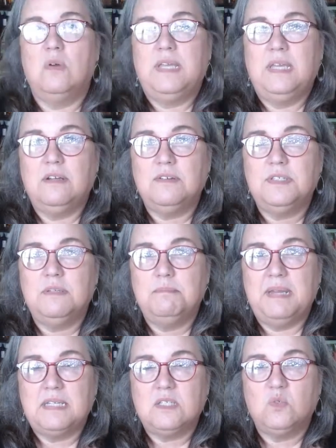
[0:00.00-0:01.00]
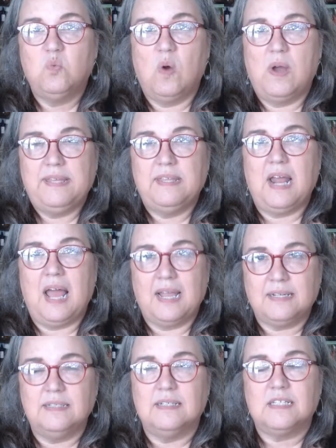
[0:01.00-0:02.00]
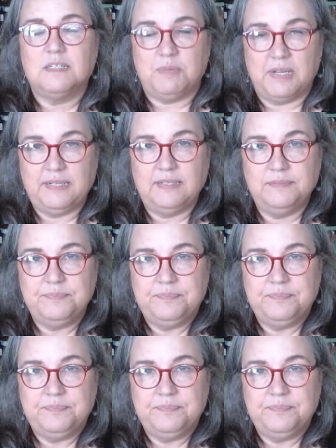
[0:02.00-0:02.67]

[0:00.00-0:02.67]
here's the best way that I can explain it.